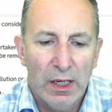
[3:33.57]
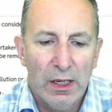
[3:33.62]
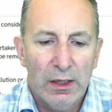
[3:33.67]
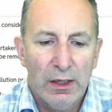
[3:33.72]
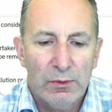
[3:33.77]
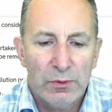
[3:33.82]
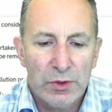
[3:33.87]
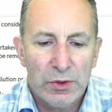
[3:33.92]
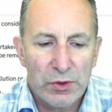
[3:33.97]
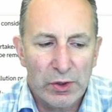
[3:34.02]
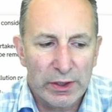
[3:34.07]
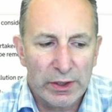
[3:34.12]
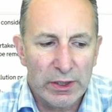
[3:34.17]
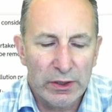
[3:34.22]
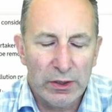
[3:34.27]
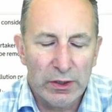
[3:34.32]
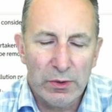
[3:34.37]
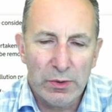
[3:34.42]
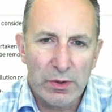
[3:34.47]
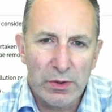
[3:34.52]
restricting
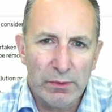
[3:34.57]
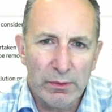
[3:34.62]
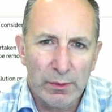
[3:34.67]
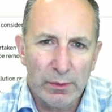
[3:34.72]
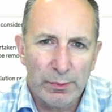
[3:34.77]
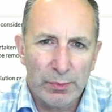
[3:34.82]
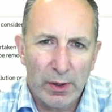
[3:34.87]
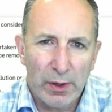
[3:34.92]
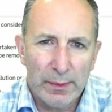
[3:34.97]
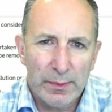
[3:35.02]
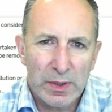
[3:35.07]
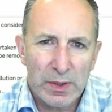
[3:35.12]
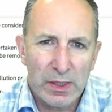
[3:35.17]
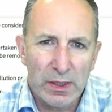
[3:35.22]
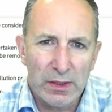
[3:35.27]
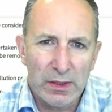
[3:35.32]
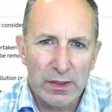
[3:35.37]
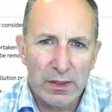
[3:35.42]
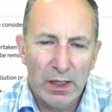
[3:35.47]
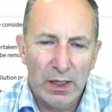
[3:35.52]
use of the
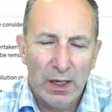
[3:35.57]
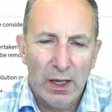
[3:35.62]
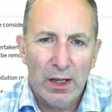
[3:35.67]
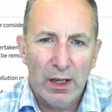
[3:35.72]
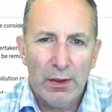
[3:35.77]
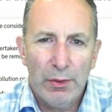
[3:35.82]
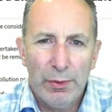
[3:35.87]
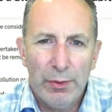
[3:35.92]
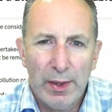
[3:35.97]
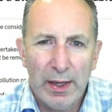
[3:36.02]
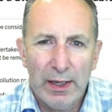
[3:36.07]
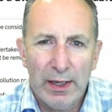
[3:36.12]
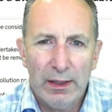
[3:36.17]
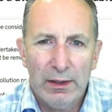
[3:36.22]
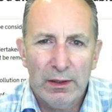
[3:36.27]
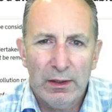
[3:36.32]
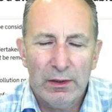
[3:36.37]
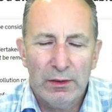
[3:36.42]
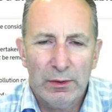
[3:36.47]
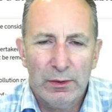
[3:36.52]
premises,
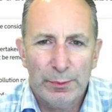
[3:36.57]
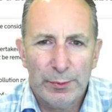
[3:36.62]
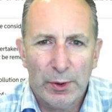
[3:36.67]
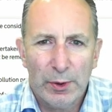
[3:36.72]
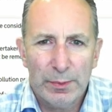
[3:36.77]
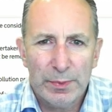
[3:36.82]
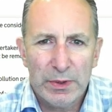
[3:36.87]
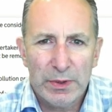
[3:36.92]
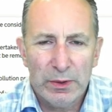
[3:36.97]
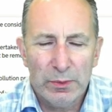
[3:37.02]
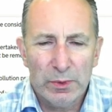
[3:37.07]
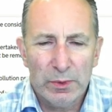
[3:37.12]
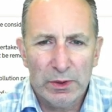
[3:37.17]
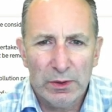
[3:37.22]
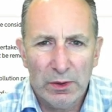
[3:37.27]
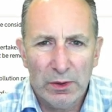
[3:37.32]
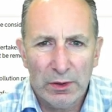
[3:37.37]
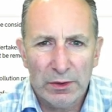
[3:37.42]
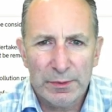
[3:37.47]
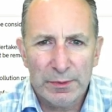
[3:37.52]
then the property would
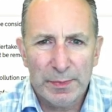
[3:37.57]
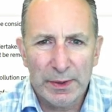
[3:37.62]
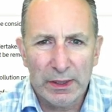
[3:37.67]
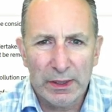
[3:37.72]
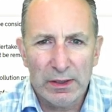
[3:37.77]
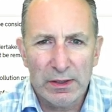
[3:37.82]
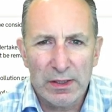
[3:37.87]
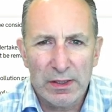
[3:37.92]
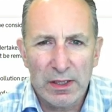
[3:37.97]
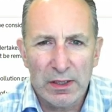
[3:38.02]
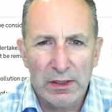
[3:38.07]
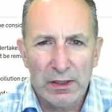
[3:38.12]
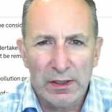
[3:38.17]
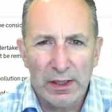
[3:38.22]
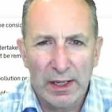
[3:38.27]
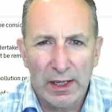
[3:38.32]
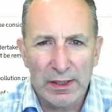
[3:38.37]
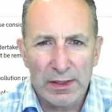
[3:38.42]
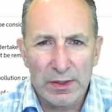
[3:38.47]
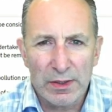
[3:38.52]
not be considered
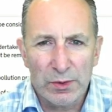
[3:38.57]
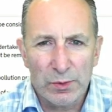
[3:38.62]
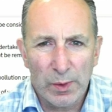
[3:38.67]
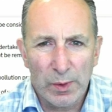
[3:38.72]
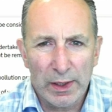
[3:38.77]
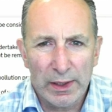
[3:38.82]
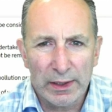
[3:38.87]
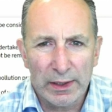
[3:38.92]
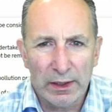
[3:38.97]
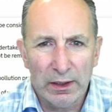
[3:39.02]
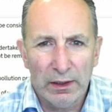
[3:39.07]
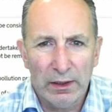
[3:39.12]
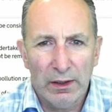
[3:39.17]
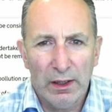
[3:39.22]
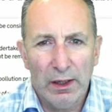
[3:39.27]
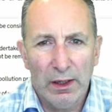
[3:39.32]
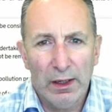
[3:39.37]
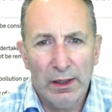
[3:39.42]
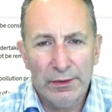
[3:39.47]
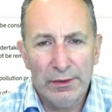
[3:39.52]
as a dwelling
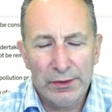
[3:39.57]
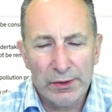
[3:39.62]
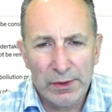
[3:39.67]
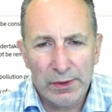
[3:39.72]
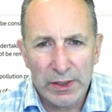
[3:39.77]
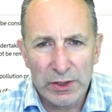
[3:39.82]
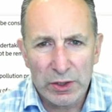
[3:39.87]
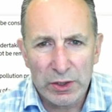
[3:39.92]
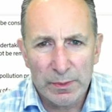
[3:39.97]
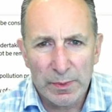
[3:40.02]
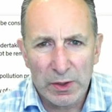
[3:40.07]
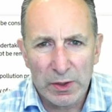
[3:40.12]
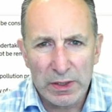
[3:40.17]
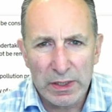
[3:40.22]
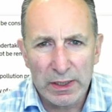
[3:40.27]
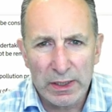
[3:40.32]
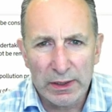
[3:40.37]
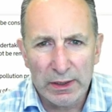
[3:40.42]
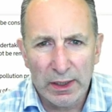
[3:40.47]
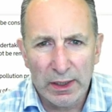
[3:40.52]
under
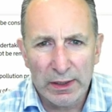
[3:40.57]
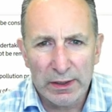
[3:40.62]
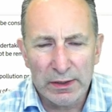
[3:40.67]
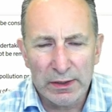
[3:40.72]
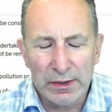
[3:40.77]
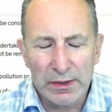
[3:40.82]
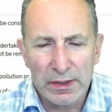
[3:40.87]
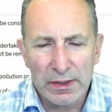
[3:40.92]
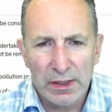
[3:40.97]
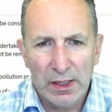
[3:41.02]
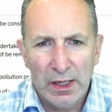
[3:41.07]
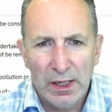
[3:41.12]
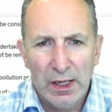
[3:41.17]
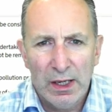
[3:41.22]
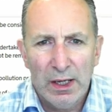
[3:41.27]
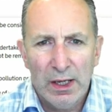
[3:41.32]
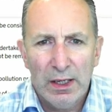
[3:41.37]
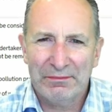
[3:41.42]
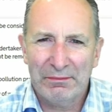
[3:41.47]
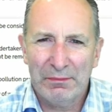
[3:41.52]
HMRC guidance.
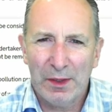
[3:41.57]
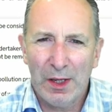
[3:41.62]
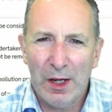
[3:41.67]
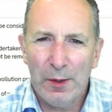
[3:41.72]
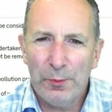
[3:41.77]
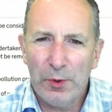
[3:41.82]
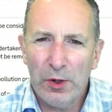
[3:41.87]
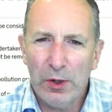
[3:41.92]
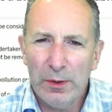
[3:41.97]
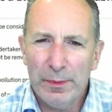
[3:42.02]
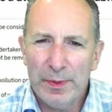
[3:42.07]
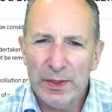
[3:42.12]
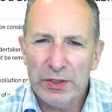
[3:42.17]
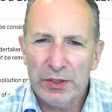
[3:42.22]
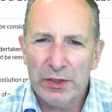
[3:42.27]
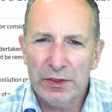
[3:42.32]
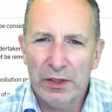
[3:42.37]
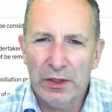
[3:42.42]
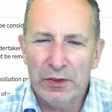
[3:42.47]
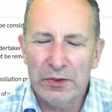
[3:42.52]
A
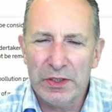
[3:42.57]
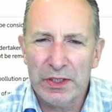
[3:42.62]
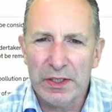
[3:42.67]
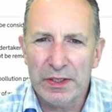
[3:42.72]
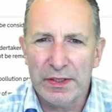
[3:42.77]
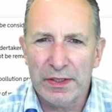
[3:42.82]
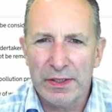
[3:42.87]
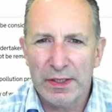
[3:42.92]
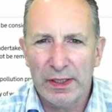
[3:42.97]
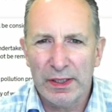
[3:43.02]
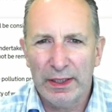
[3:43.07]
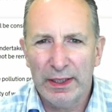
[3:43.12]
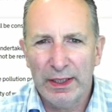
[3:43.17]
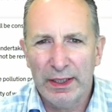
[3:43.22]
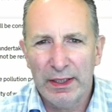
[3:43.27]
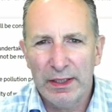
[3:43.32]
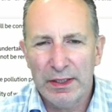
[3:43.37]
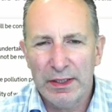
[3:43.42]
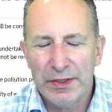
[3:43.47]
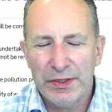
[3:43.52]
prohibition notice
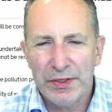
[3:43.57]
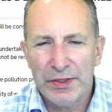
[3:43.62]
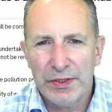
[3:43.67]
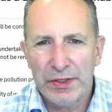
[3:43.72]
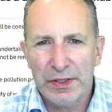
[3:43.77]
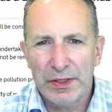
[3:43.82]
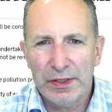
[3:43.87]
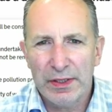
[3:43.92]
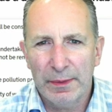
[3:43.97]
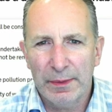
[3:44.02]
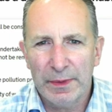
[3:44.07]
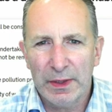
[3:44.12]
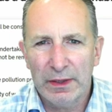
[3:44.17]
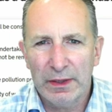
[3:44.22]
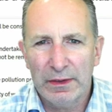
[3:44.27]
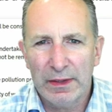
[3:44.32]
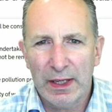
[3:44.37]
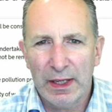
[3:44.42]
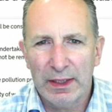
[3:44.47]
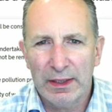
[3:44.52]
is something
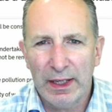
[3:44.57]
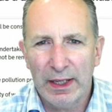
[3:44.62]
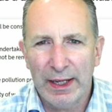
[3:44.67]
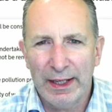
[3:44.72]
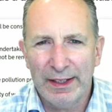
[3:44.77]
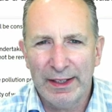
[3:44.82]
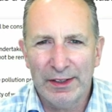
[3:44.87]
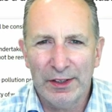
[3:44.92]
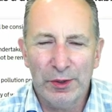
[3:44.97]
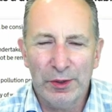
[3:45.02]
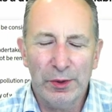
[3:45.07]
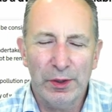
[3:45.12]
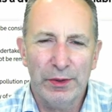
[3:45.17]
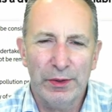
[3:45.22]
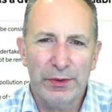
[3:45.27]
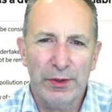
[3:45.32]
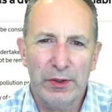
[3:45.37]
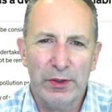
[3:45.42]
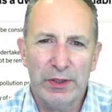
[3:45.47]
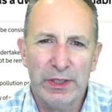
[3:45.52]
that a local
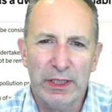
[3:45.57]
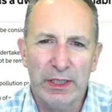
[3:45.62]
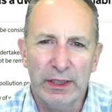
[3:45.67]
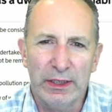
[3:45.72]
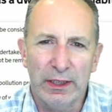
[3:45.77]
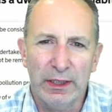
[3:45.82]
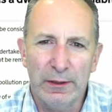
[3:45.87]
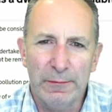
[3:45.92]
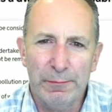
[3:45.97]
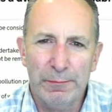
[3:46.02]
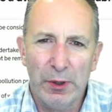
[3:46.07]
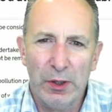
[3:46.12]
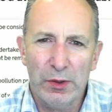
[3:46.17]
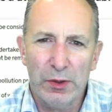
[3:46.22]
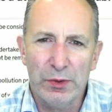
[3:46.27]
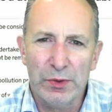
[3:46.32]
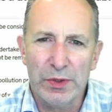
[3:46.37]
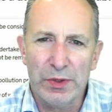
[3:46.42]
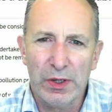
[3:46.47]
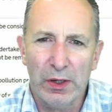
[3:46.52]
authority can
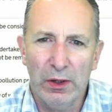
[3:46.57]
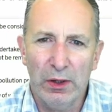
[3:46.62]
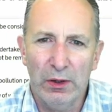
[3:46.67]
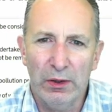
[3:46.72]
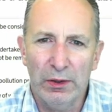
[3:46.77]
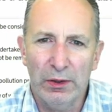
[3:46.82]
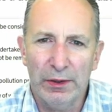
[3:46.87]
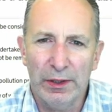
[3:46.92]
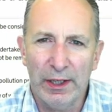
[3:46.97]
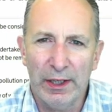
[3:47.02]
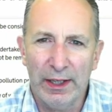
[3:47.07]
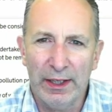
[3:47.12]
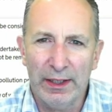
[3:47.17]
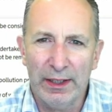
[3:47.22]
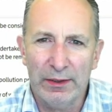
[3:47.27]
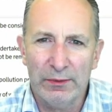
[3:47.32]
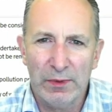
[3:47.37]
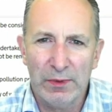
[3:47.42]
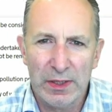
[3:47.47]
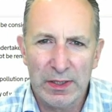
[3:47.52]
impose on
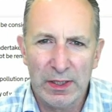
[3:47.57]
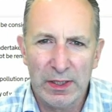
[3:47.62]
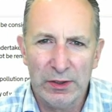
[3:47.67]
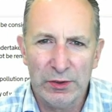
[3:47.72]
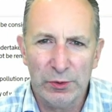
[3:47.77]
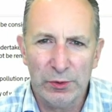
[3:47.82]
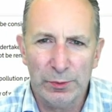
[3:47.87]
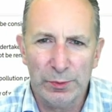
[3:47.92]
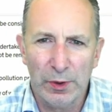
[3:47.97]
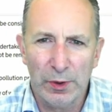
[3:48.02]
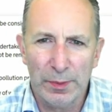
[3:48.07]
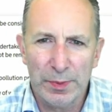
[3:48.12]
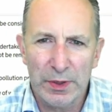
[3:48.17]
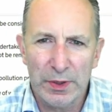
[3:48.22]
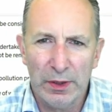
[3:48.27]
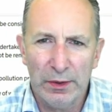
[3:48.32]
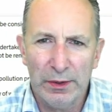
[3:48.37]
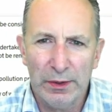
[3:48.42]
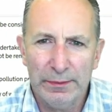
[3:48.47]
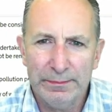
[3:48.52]
a residential property
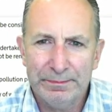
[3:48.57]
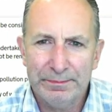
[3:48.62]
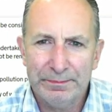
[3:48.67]
owner,